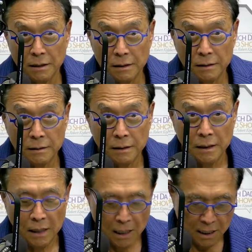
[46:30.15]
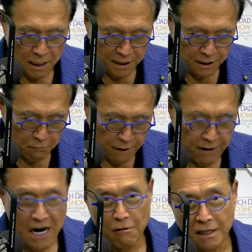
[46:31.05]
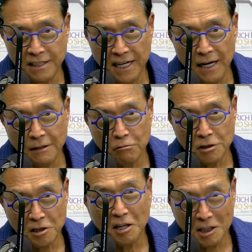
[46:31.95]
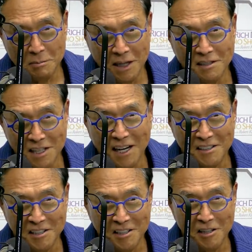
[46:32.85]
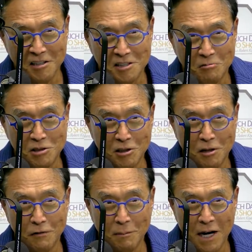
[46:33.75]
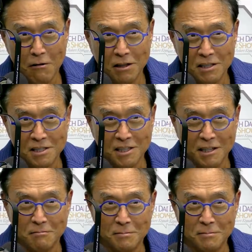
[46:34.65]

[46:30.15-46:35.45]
Mm -hmm. And then we have Harry Dent, who was talking about 90 years. What'd you learn from Harry this time?